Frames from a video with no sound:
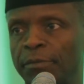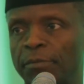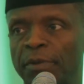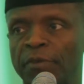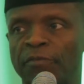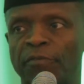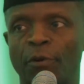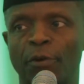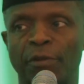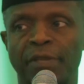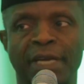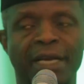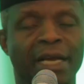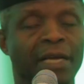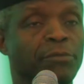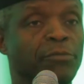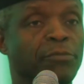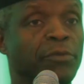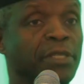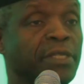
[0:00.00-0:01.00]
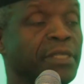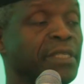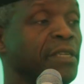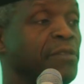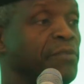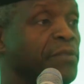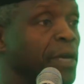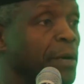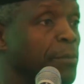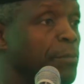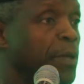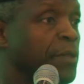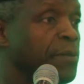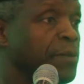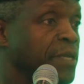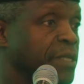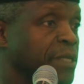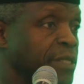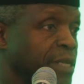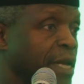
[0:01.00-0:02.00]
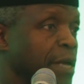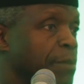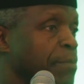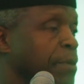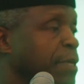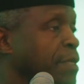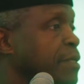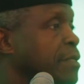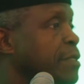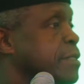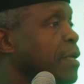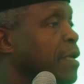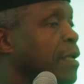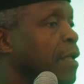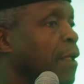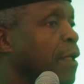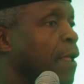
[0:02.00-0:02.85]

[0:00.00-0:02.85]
before they can receive their monthly stipends.